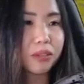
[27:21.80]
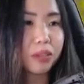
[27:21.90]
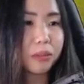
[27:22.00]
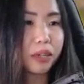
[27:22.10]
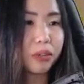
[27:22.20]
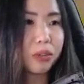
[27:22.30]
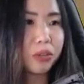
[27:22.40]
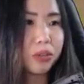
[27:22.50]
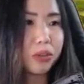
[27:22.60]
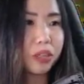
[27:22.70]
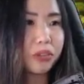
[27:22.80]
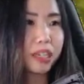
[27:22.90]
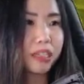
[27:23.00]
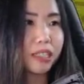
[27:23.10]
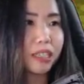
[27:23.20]
somehow you're doing it
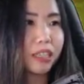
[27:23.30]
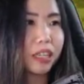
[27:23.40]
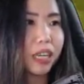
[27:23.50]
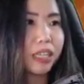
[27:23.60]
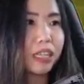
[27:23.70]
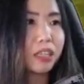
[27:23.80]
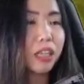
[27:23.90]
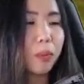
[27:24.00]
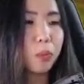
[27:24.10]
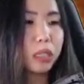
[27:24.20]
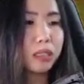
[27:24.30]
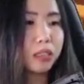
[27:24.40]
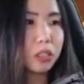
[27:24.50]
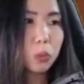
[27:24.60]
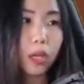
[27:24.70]
right. And then the top ones
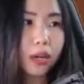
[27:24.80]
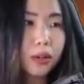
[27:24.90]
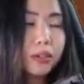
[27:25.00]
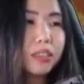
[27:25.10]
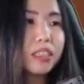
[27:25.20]
as well.